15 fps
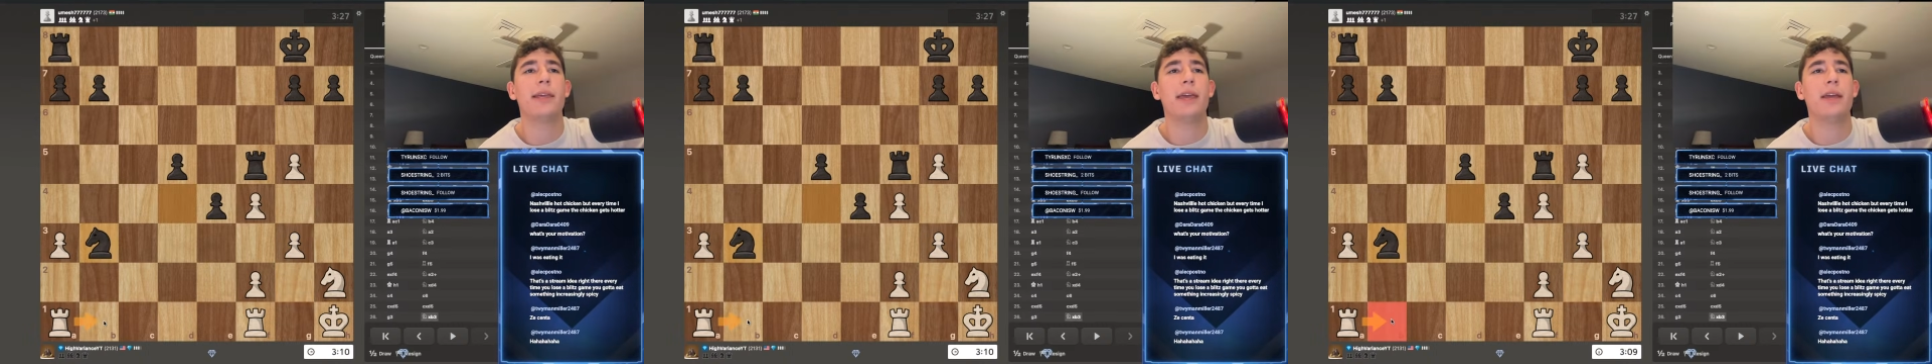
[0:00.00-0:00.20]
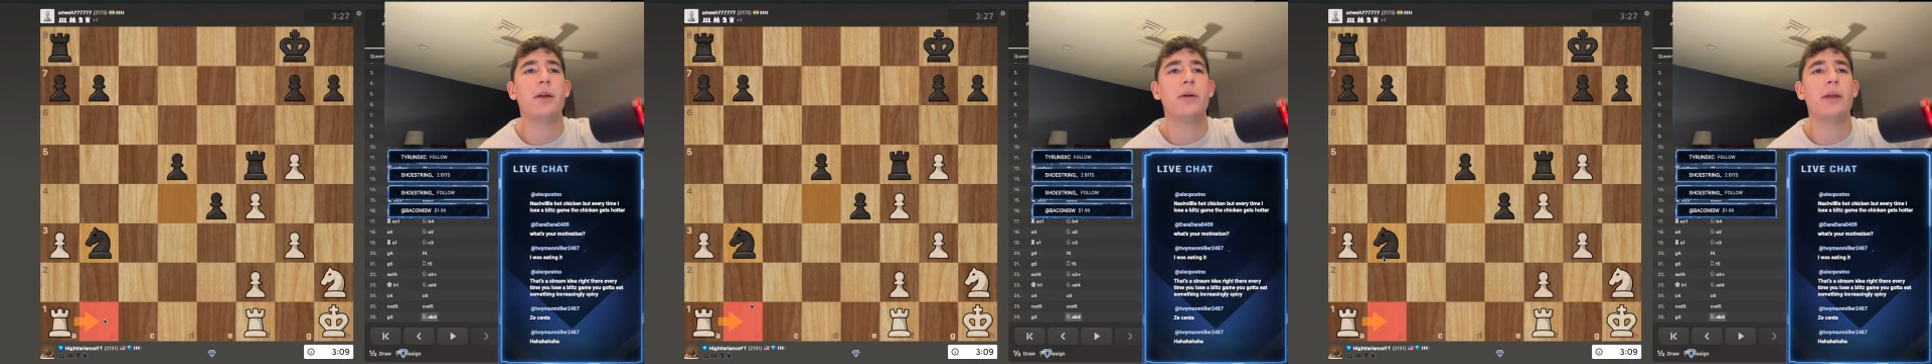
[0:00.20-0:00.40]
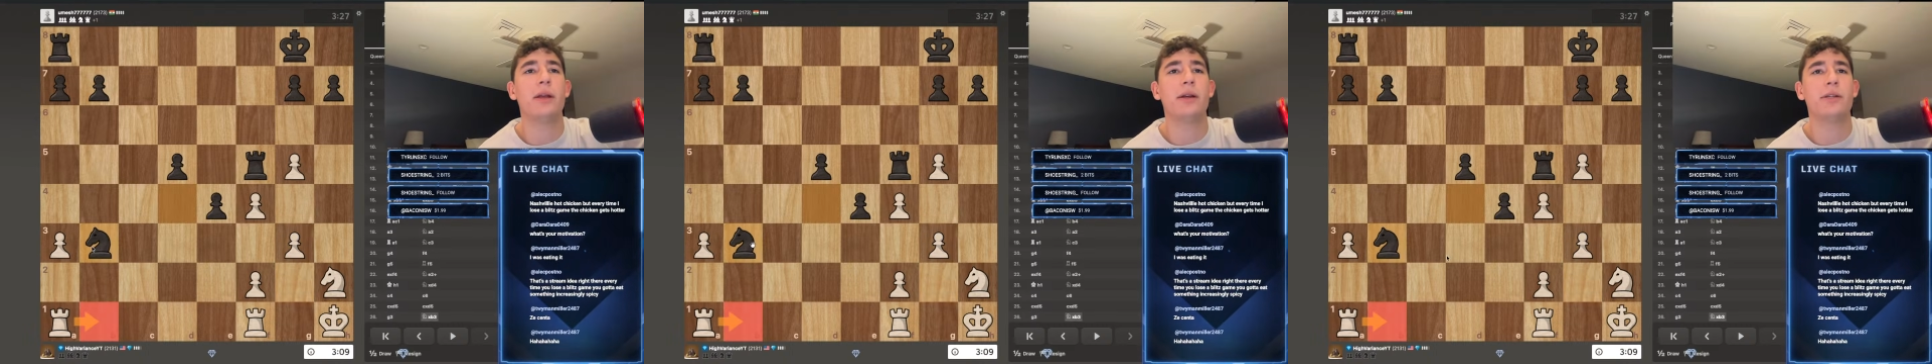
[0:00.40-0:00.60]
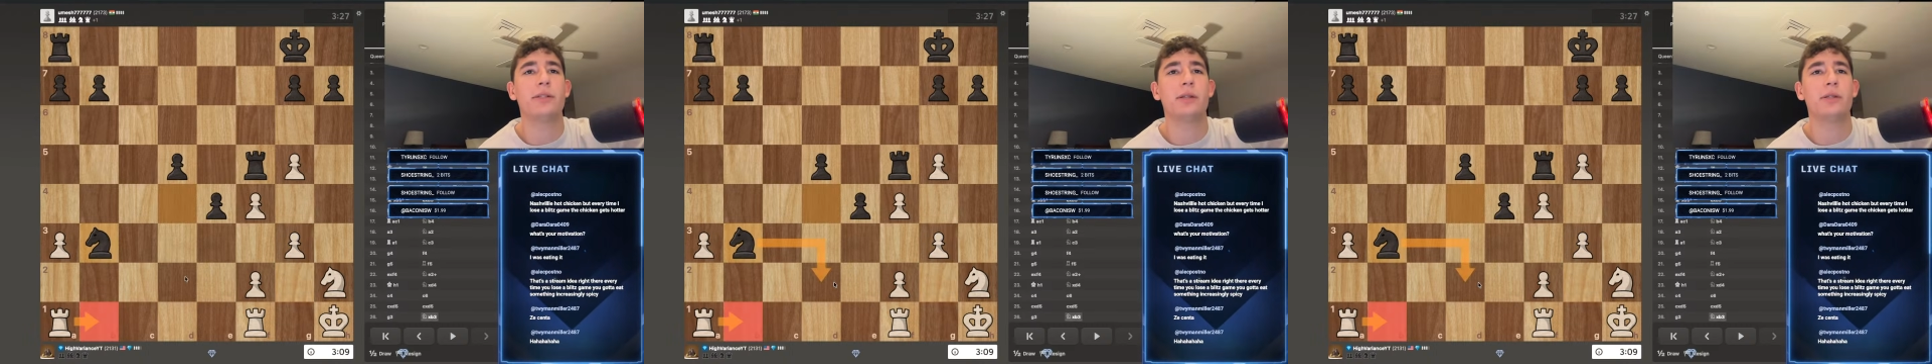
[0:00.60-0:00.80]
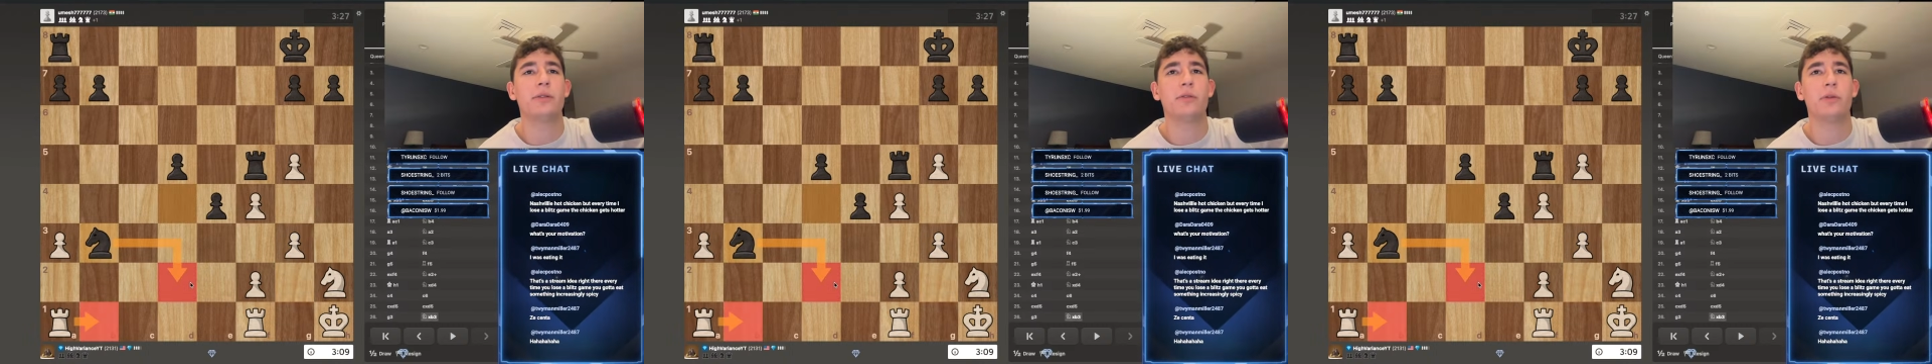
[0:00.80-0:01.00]
can't go here because
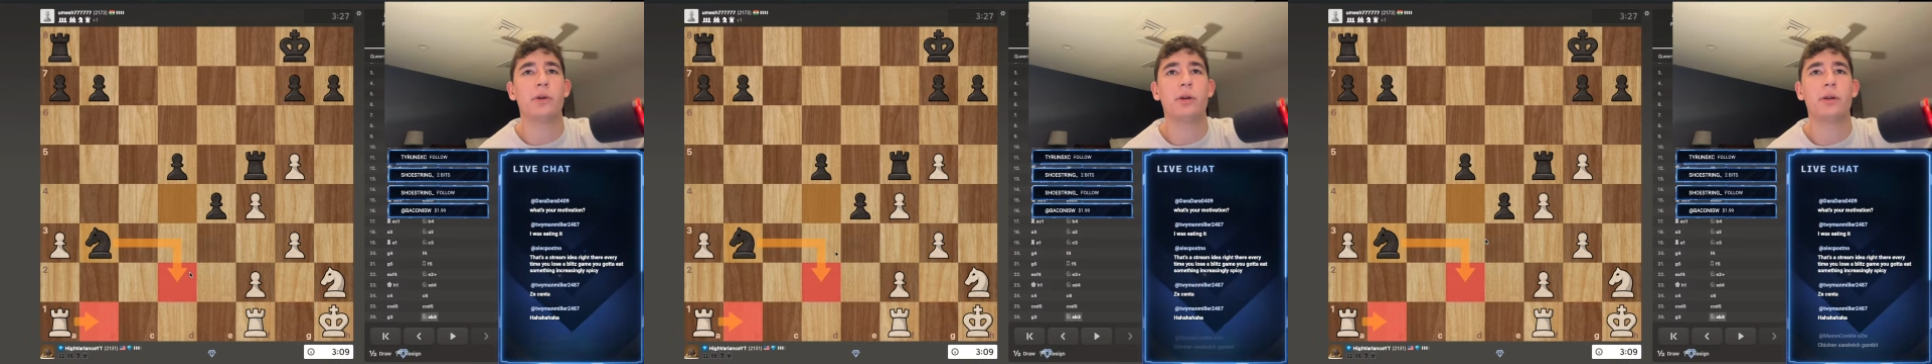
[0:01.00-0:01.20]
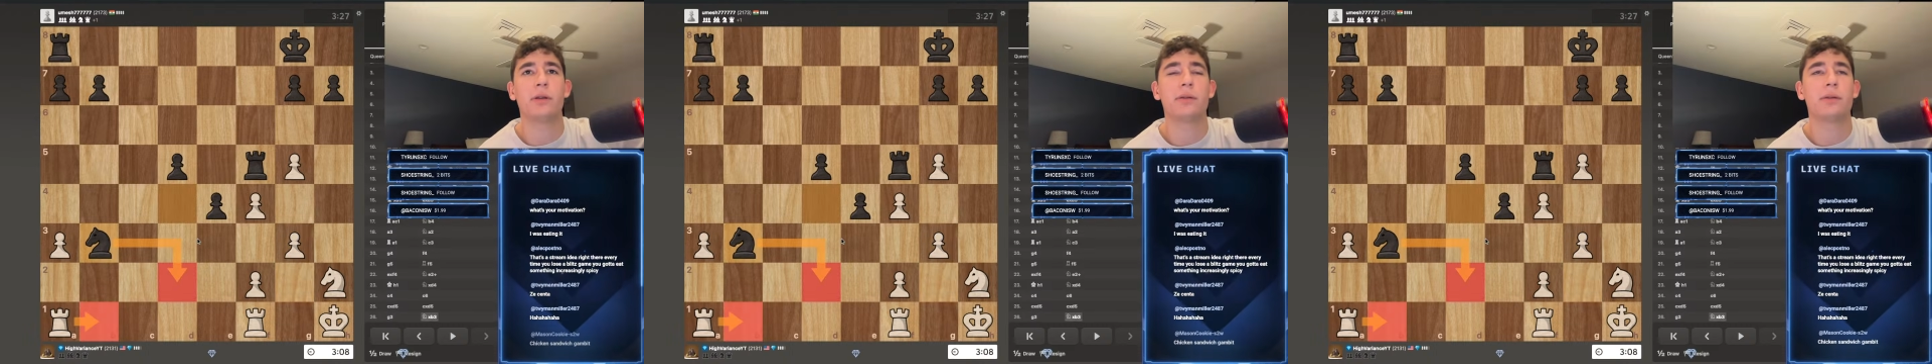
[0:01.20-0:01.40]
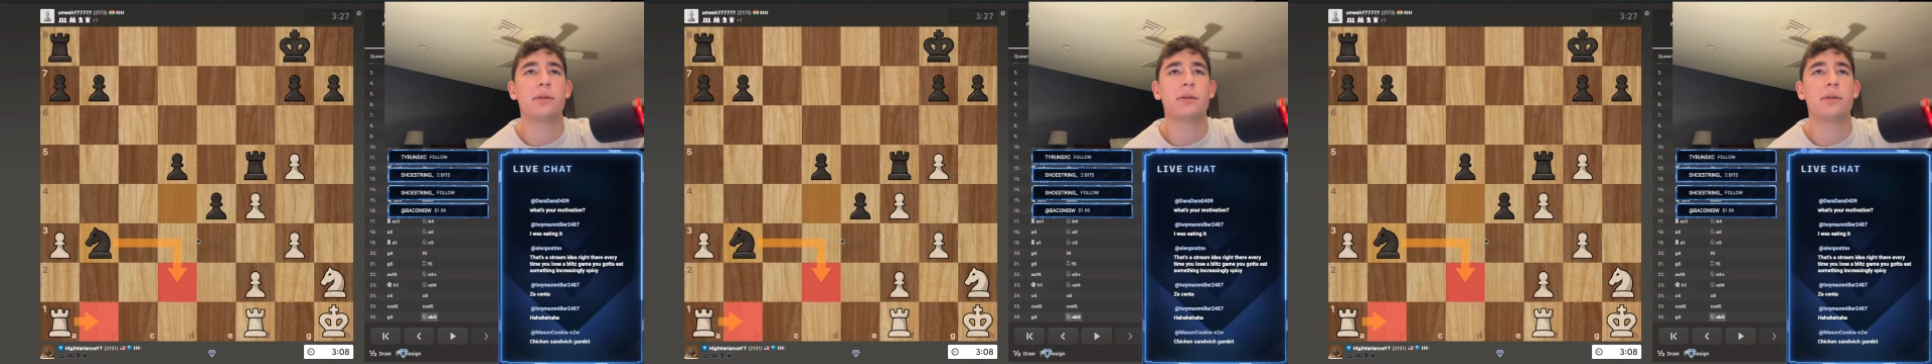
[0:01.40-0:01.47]
there's a fork.